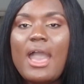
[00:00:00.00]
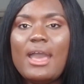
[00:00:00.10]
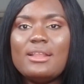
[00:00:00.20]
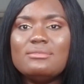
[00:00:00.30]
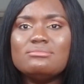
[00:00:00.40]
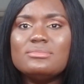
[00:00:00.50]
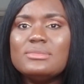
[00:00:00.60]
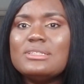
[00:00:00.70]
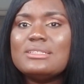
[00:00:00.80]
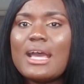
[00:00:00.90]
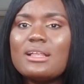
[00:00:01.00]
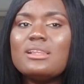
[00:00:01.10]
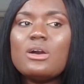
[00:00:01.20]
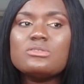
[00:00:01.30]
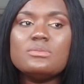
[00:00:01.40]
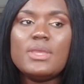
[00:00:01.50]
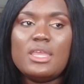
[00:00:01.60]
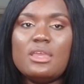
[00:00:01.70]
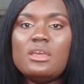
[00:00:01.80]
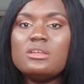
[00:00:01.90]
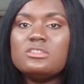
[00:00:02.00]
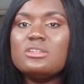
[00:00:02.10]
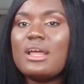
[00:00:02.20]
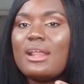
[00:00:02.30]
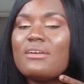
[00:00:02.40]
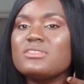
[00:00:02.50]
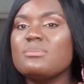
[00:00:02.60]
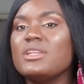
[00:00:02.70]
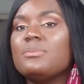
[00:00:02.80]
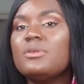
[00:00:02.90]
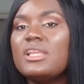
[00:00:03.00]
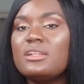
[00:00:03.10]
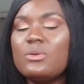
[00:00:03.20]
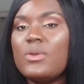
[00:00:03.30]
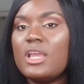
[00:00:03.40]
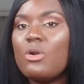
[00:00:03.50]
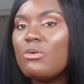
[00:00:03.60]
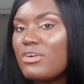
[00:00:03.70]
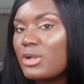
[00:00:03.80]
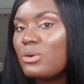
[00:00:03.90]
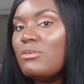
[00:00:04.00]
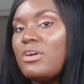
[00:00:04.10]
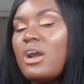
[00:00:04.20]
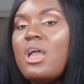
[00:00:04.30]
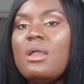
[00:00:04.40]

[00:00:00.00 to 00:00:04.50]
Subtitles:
And that allows me to not have to manipulate the wig over and over.